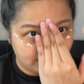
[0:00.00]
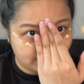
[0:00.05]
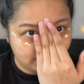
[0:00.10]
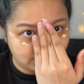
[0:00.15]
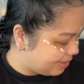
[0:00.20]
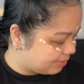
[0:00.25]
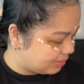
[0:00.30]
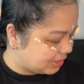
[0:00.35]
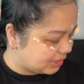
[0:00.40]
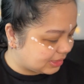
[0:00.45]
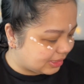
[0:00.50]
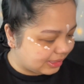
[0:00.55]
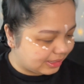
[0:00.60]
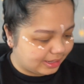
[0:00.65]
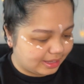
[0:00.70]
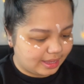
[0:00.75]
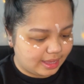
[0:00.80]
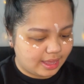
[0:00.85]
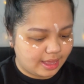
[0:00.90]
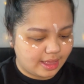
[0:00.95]
So I'm just
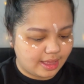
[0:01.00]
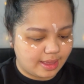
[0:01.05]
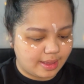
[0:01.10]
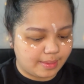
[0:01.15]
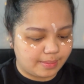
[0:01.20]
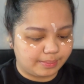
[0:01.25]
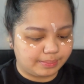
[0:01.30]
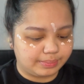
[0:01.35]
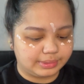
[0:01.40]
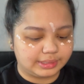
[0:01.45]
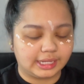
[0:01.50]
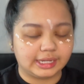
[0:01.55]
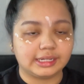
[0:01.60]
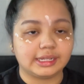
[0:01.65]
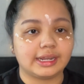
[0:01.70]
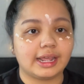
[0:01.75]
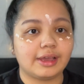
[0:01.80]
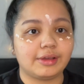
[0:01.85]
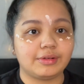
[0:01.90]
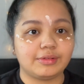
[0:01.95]
gonna blend
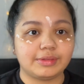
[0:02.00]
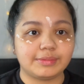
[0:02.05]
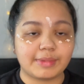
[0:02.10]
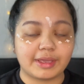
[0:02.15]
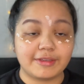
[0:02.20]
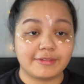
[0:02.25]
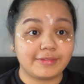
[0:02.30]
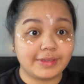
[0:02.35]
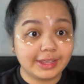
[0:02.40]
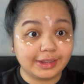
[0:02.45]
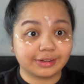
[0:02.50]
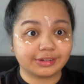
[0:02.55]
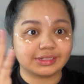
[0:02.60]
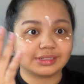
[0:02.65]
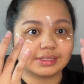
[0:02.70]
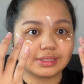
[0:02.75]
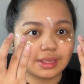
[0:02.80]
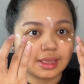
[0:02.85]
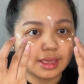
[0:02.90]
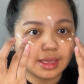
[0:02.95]
it out with my
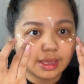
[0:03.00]
fingers.